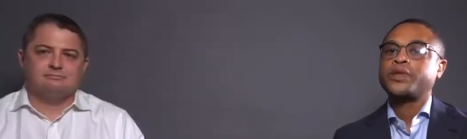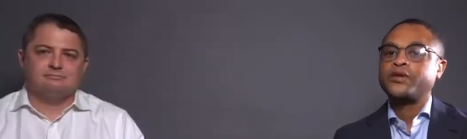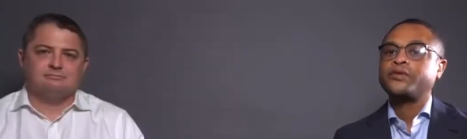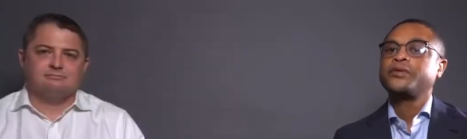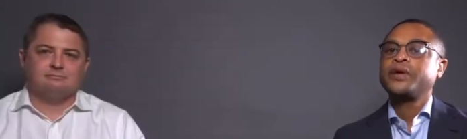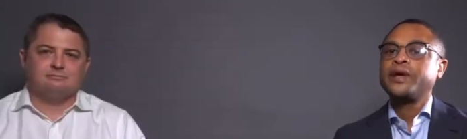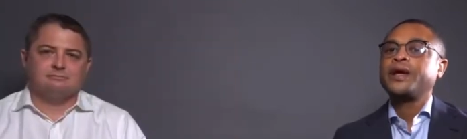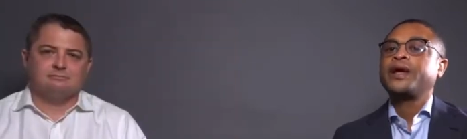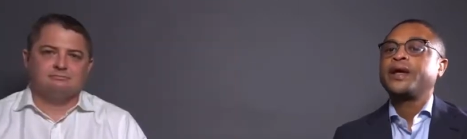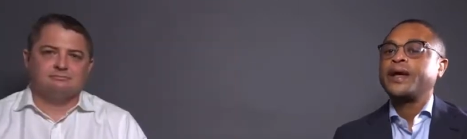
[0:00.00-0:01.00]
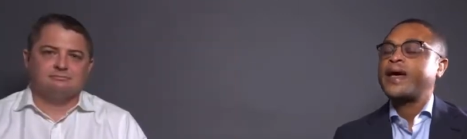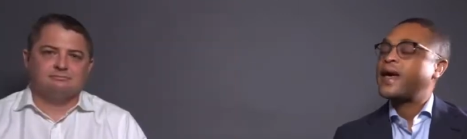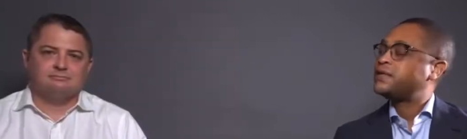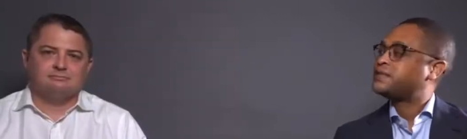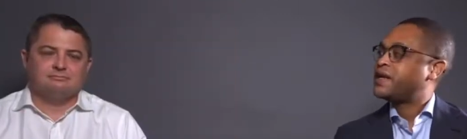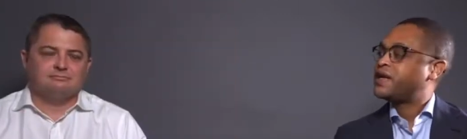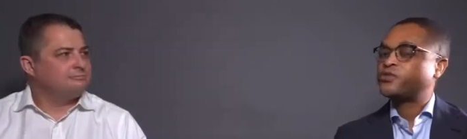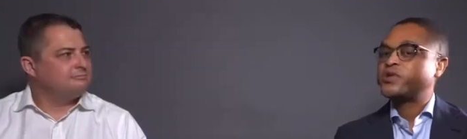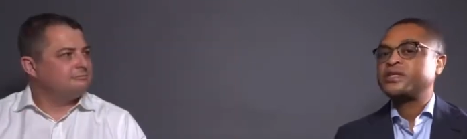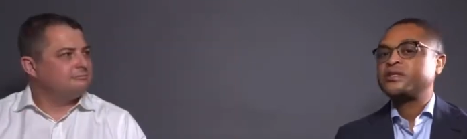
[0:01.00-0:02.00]
Speaker 1: Thank you. And the
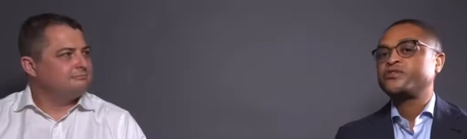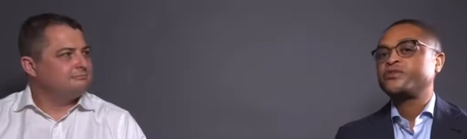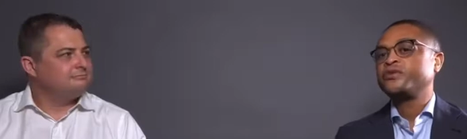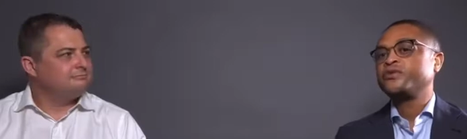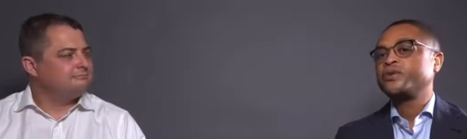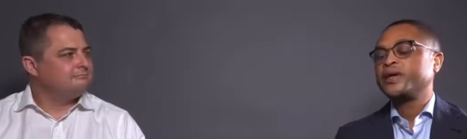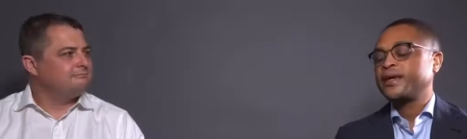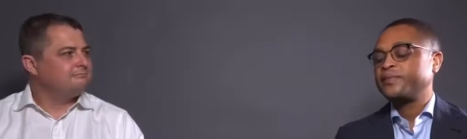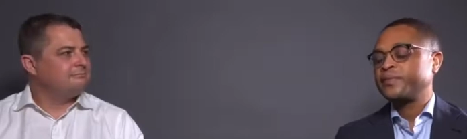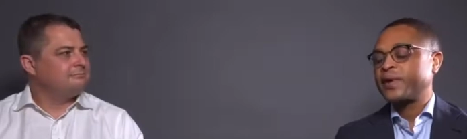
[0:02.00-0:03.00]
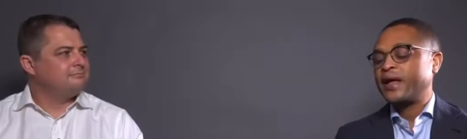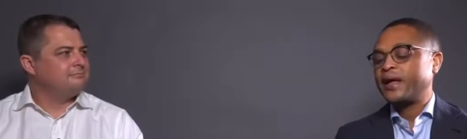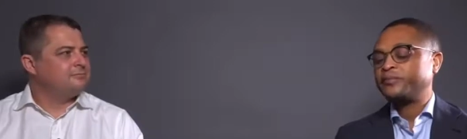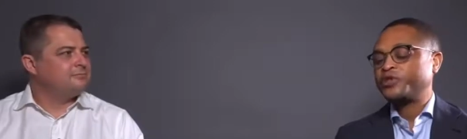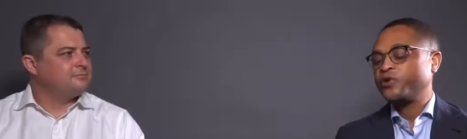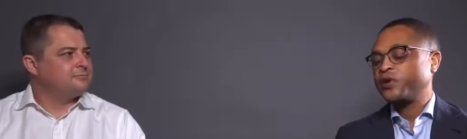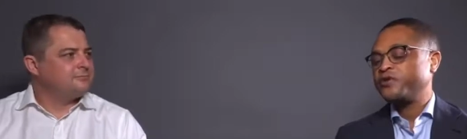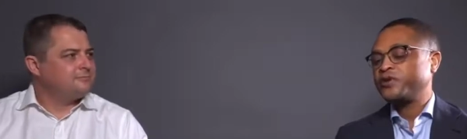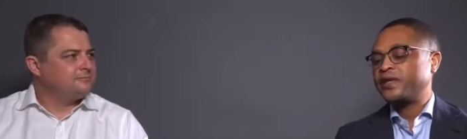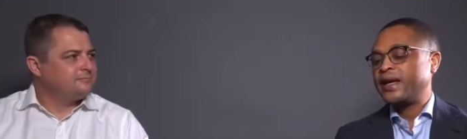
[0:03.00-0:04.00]
next question is to you. Um, I'm sure
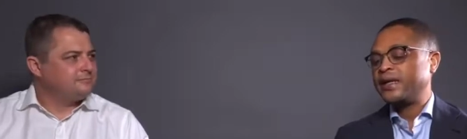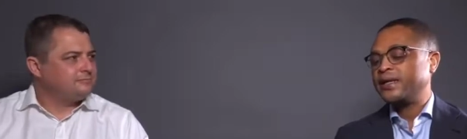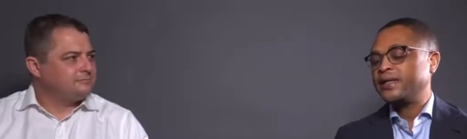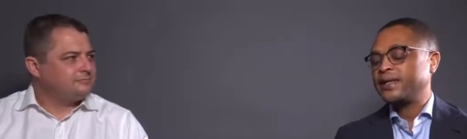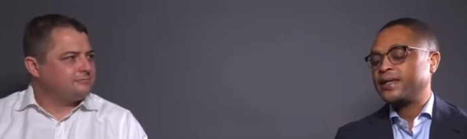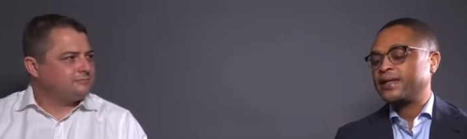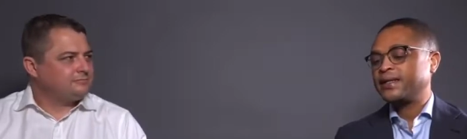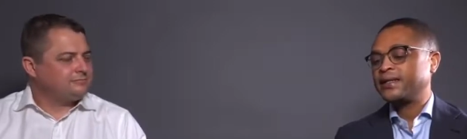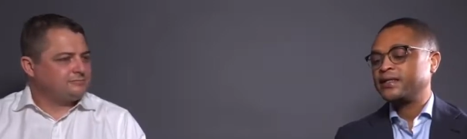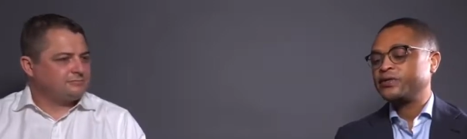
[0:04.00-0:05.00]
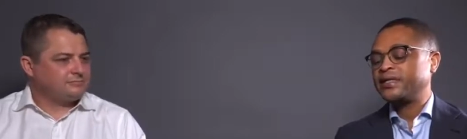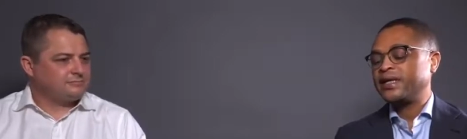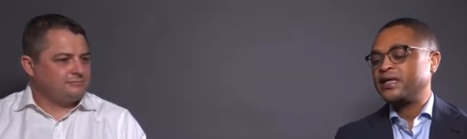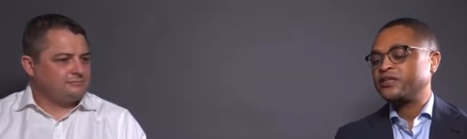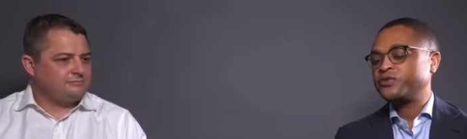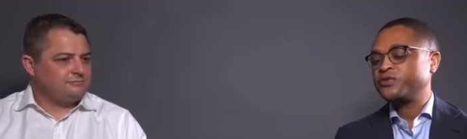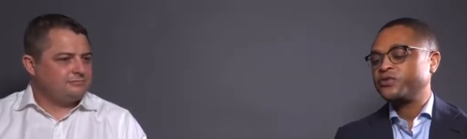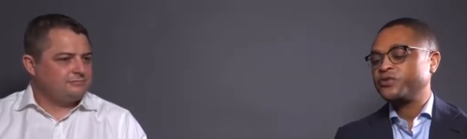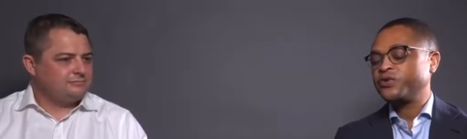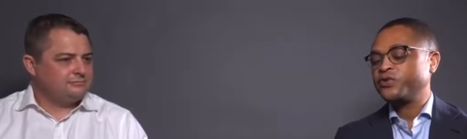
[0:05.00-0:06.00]
in your daily, uh, you know, dealings,
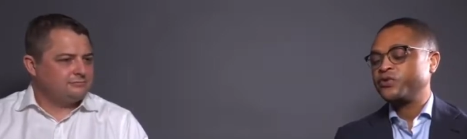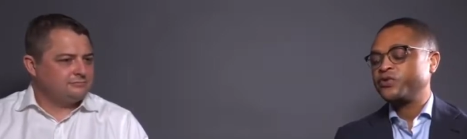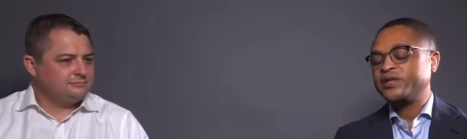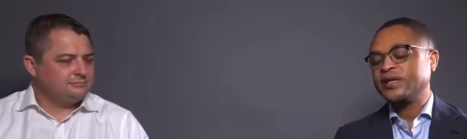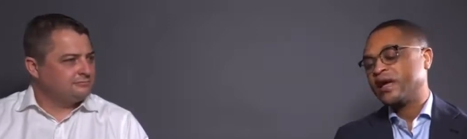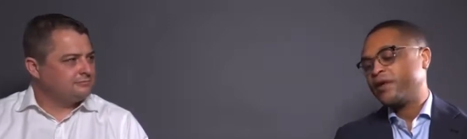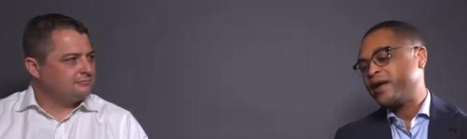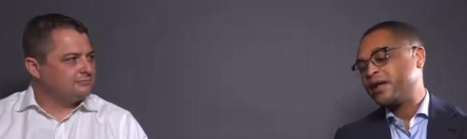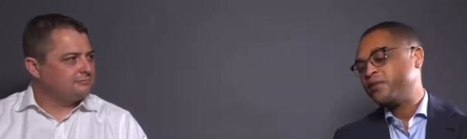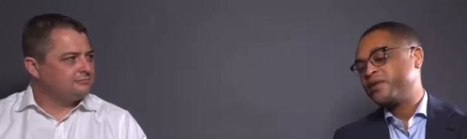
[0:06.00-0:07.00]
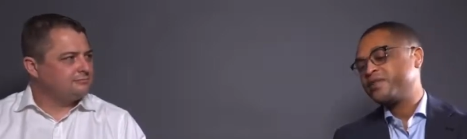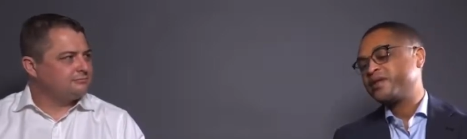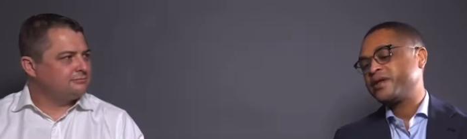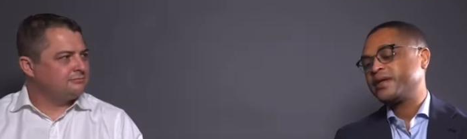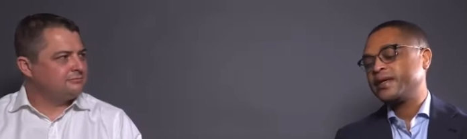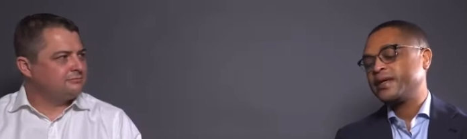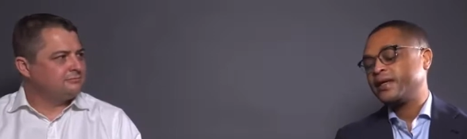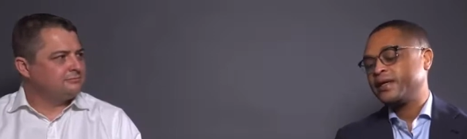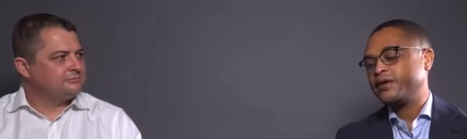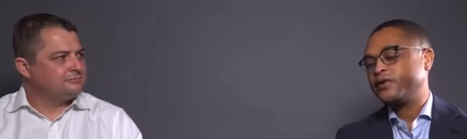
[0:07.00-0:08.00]
you you you deal directly with, uh,
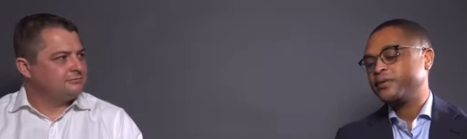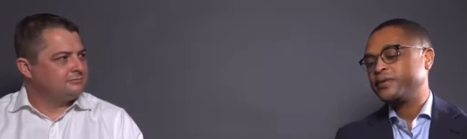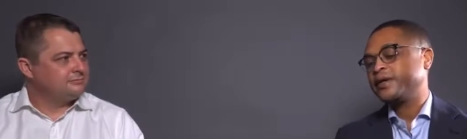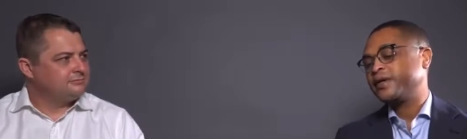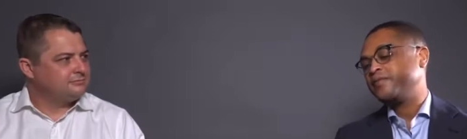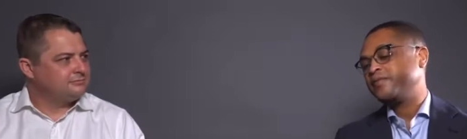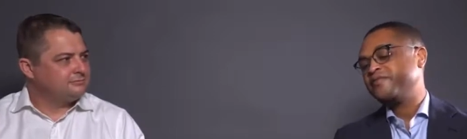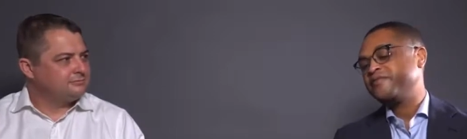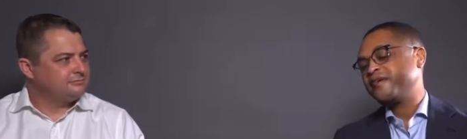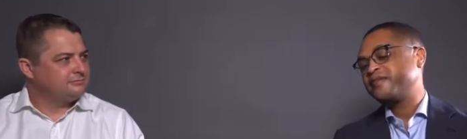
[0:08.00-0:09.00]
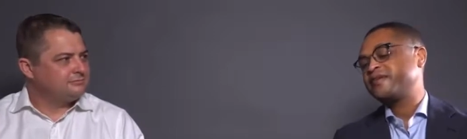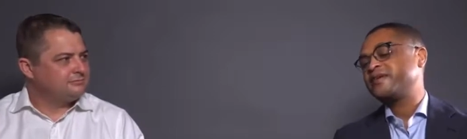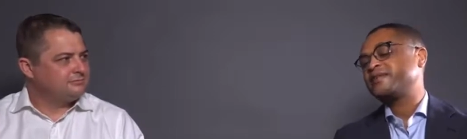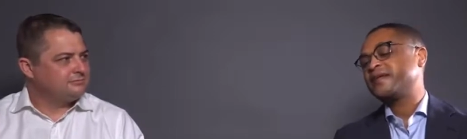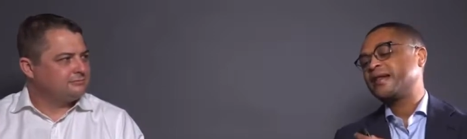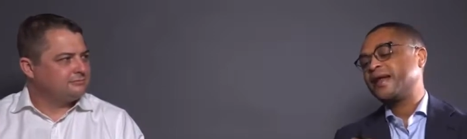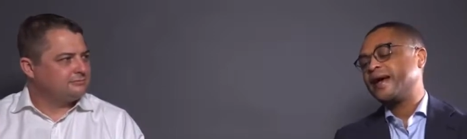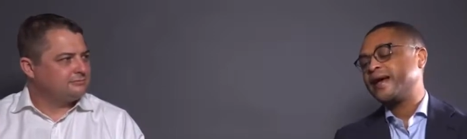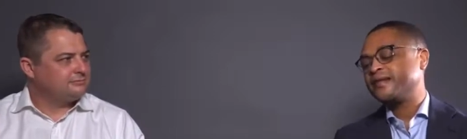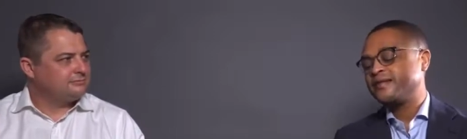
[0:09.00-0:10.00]
uh you know, uh, investors and
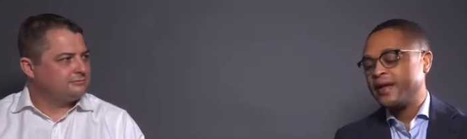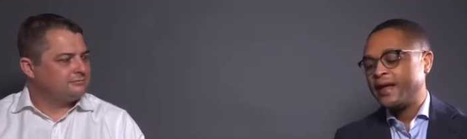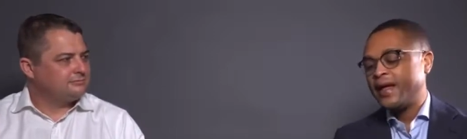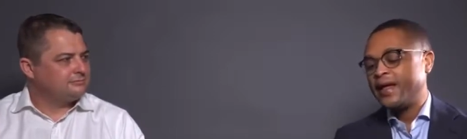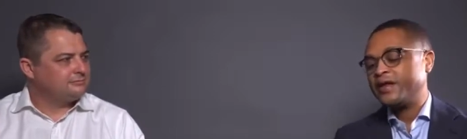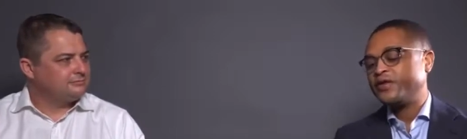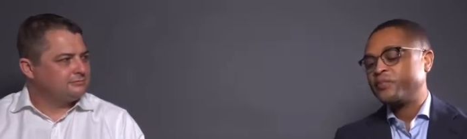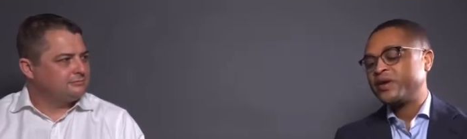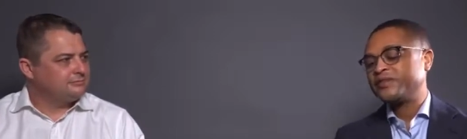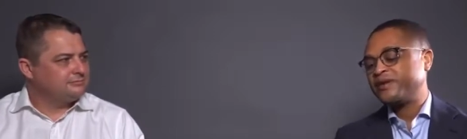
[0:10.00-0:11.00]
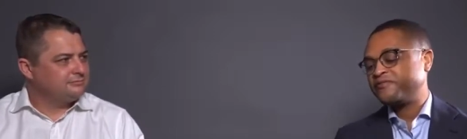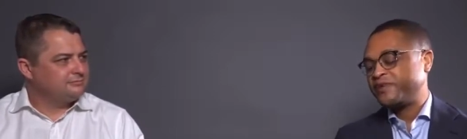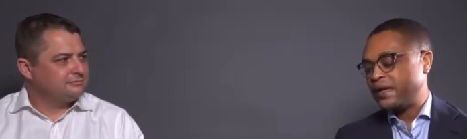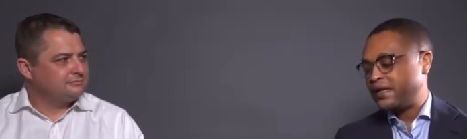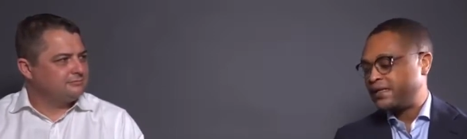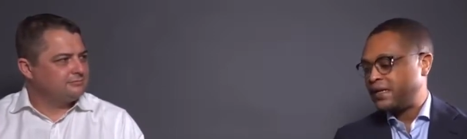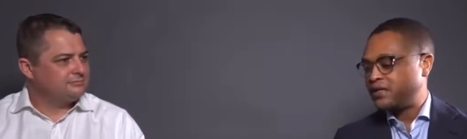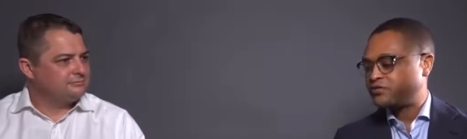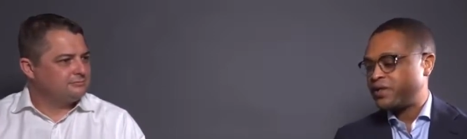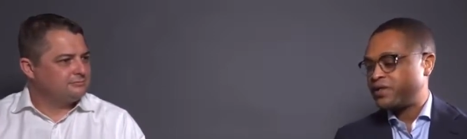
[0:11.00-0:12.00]
clients, and you must have daily
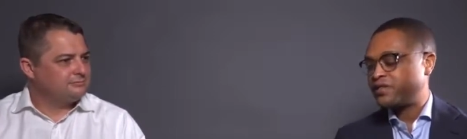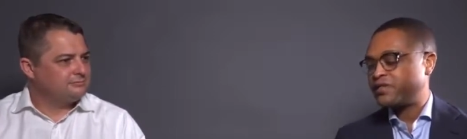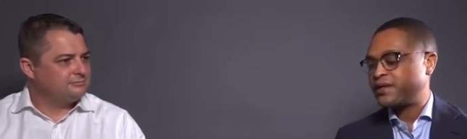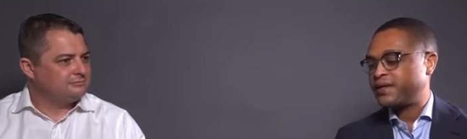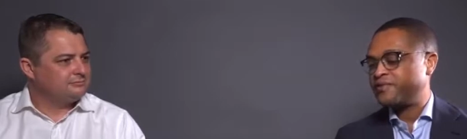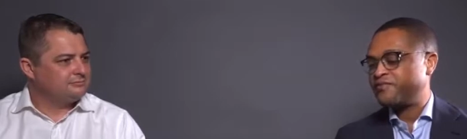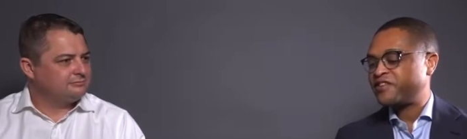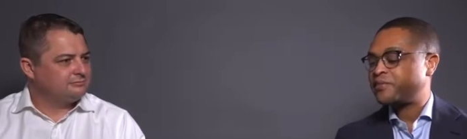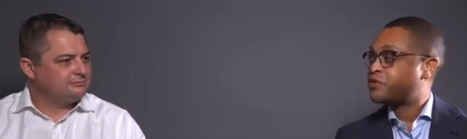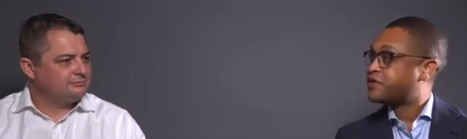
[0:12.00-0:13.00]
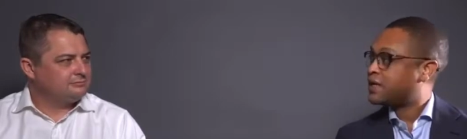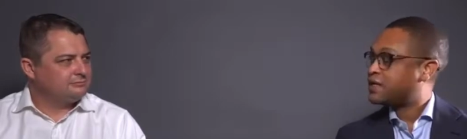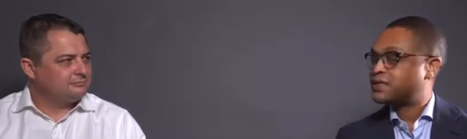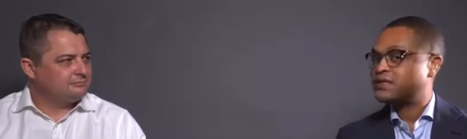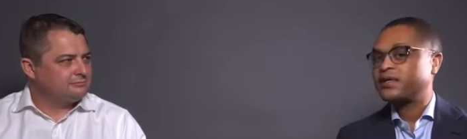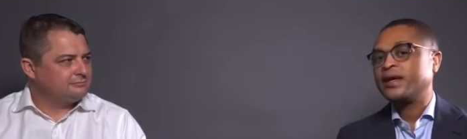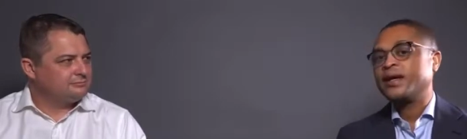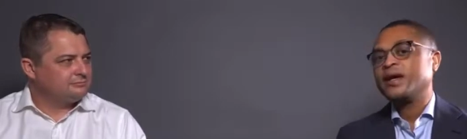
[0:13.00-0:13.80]
dealings with uh, investment consultants.